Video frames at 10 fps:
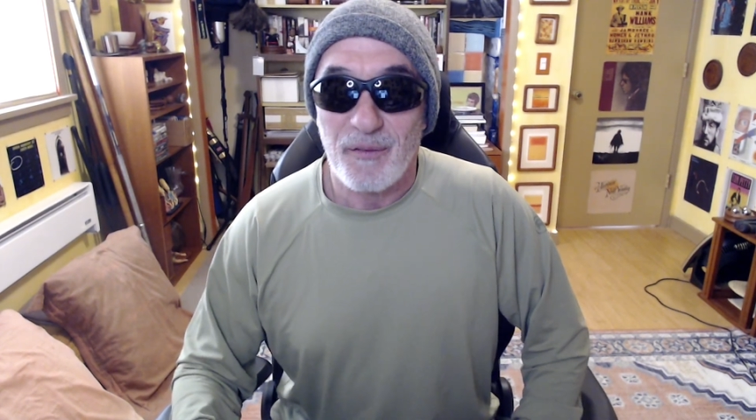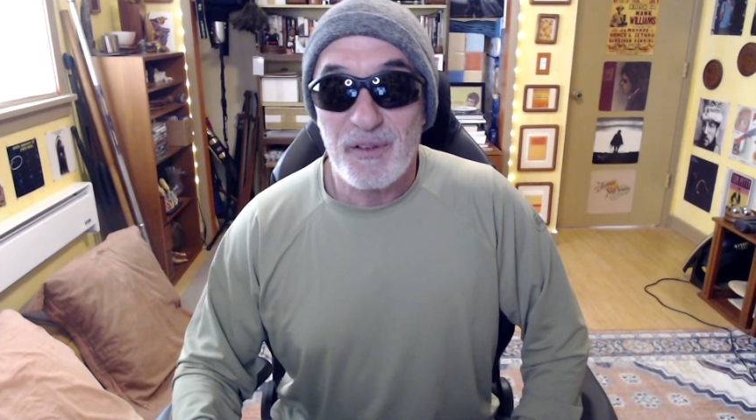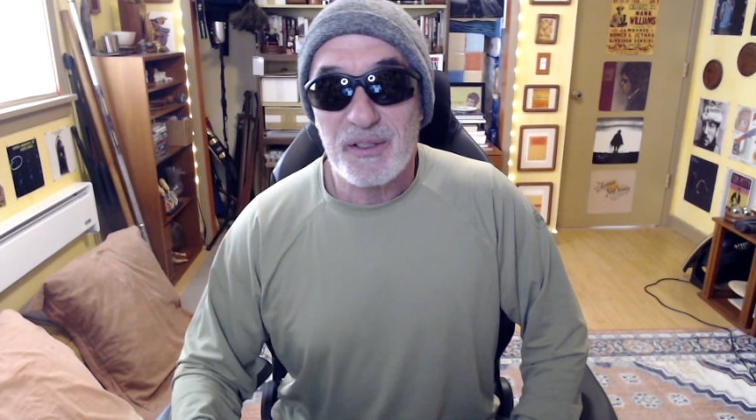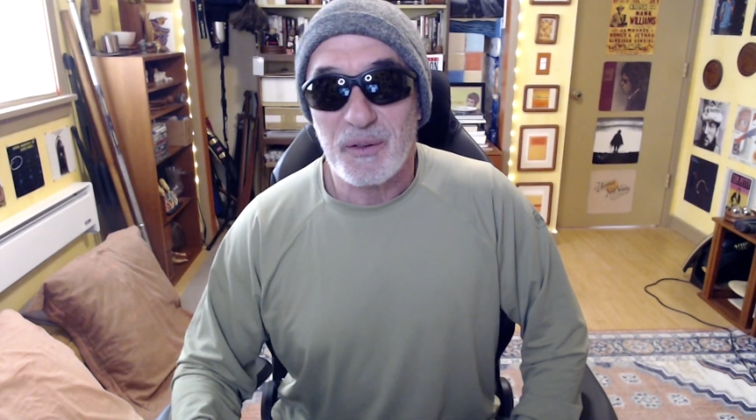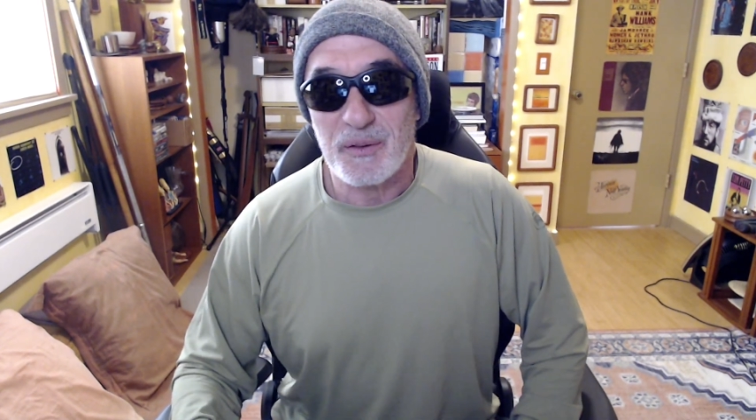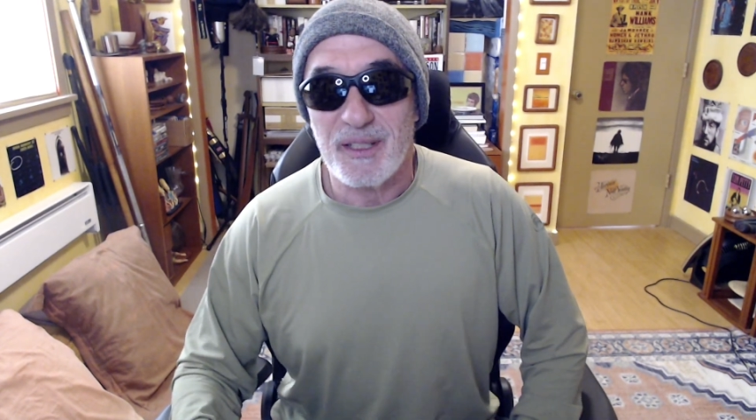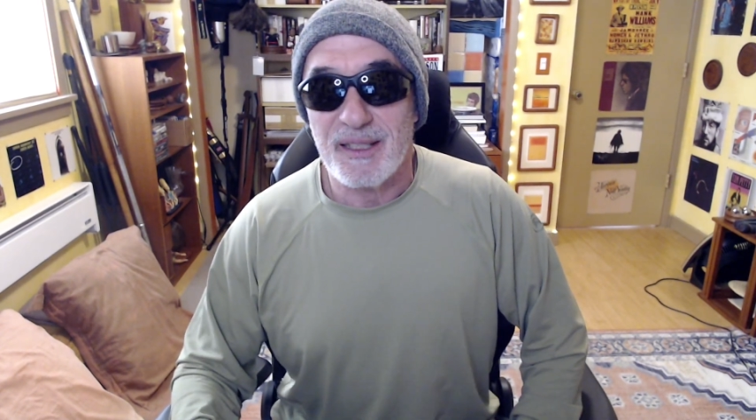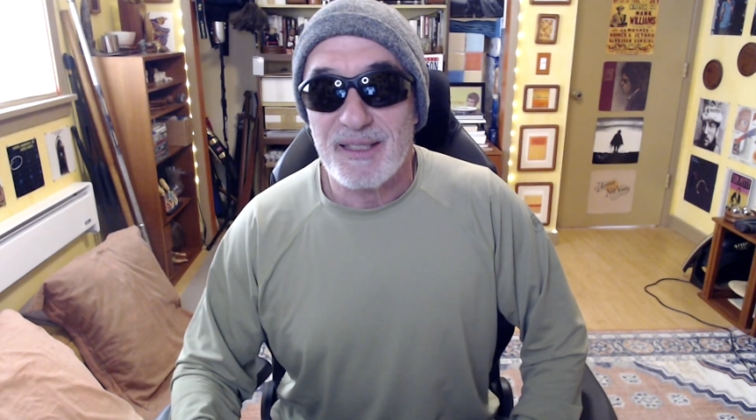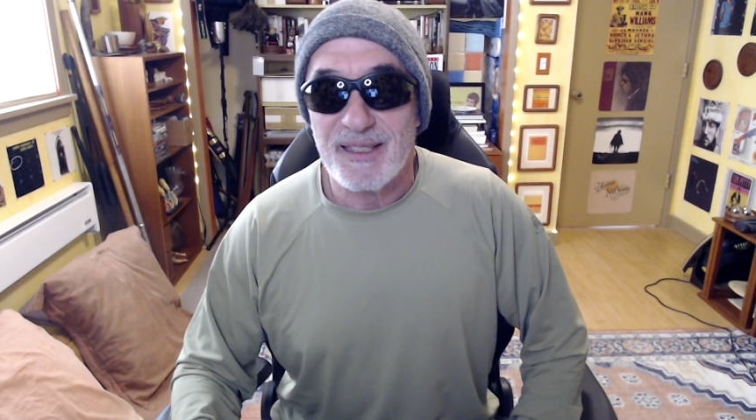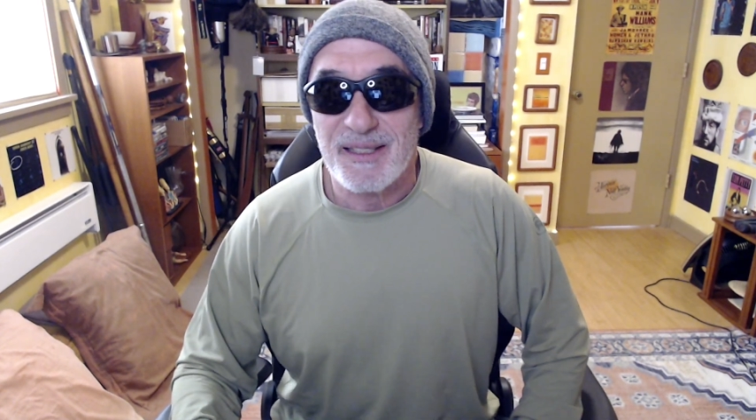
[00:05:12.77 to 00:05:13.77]
physical
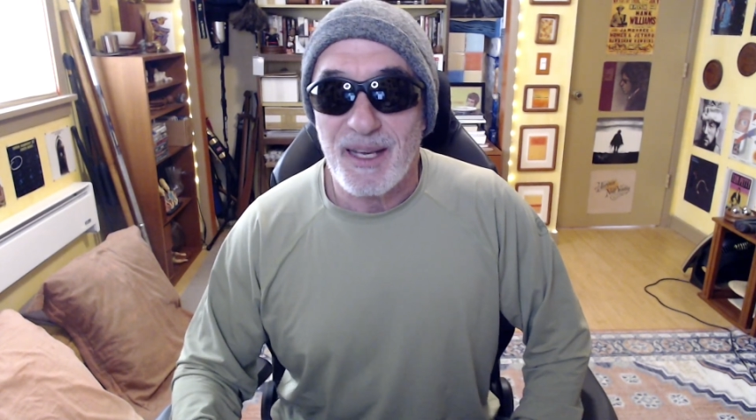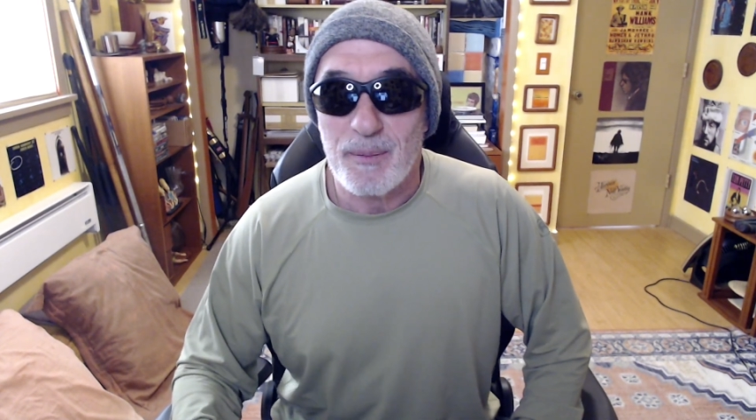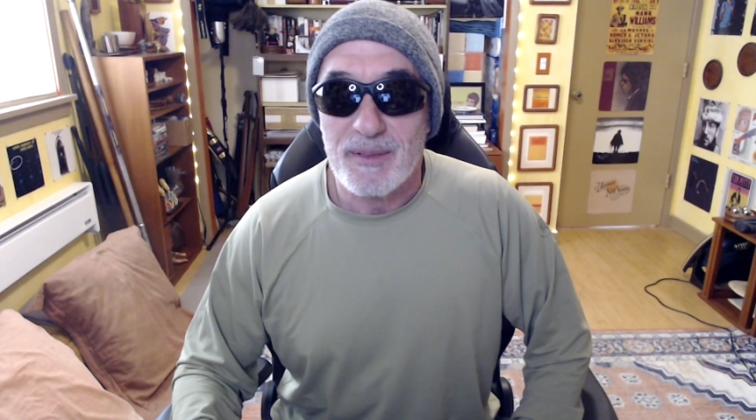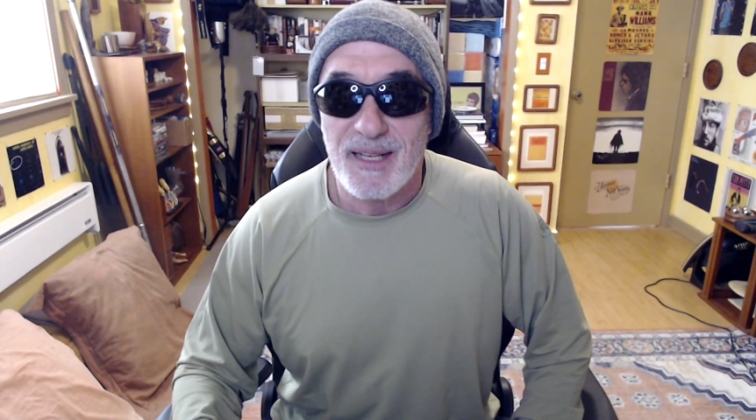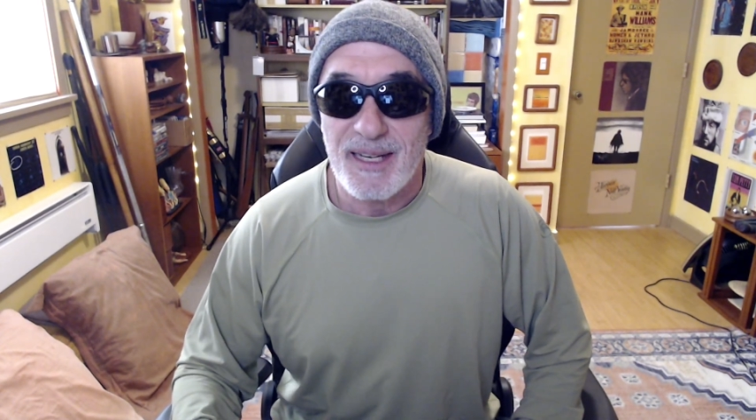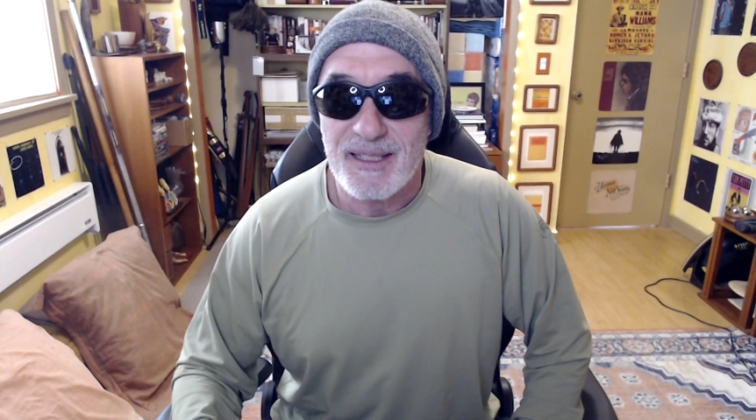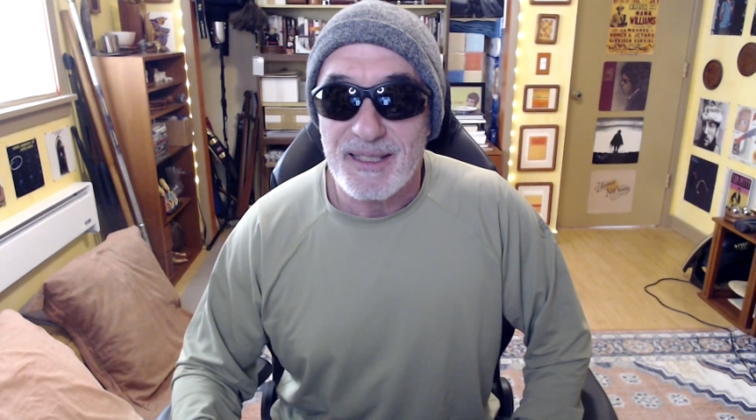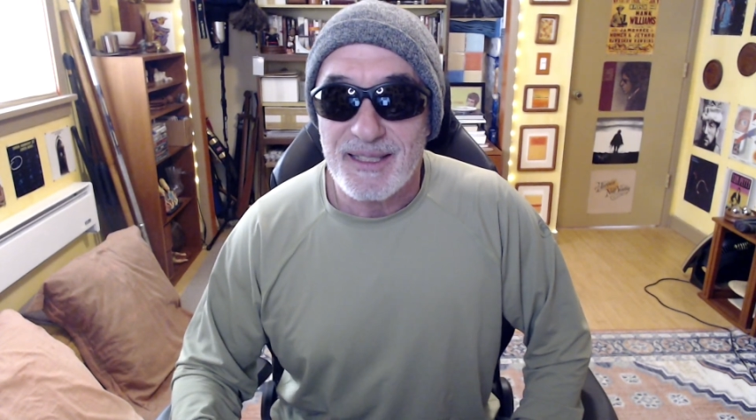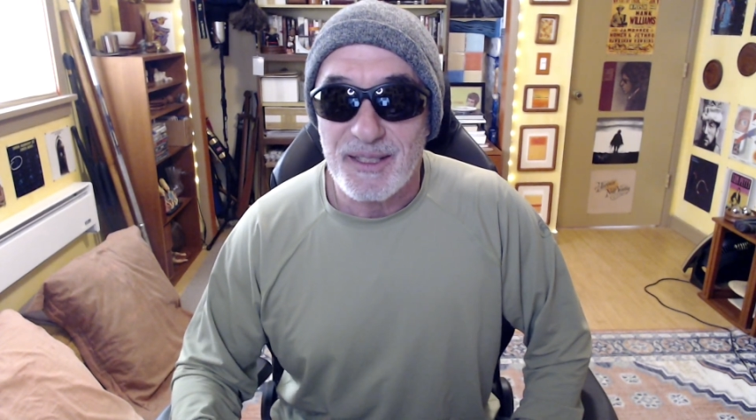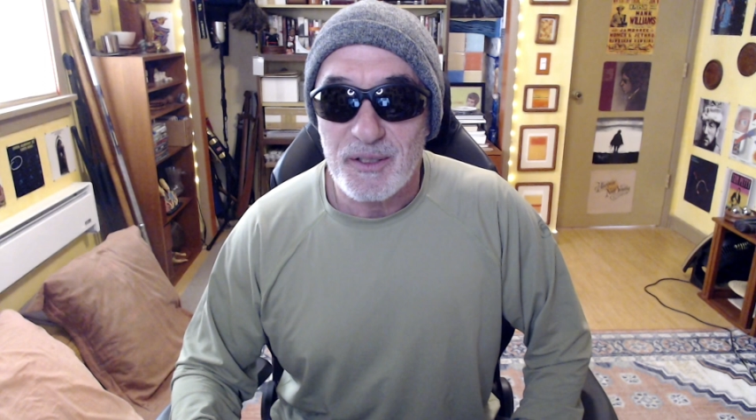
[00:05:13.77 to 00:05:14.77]
things because I'm a Tai Chi
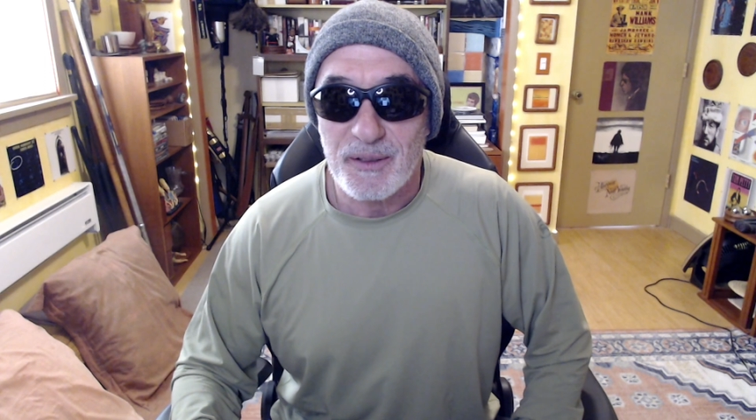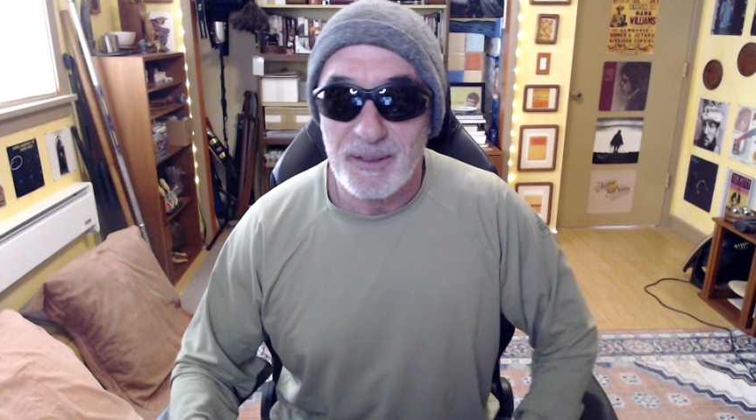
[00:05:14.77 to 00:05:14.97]
teacher,